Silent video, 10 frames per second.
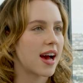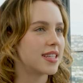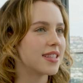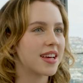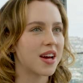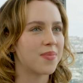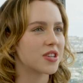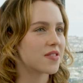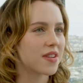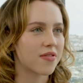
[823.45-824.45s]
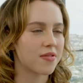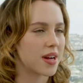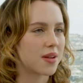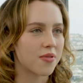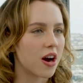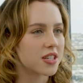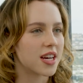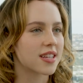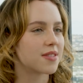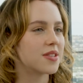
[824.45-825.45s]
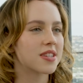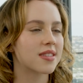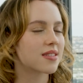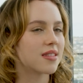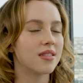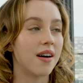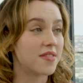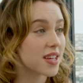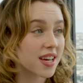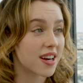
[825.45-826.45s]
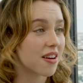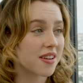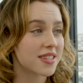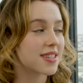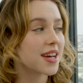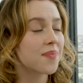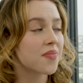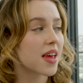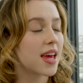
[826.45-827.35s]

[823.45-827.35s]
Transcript: I did like a bunch of different random projects, and we just loved it here, honestly.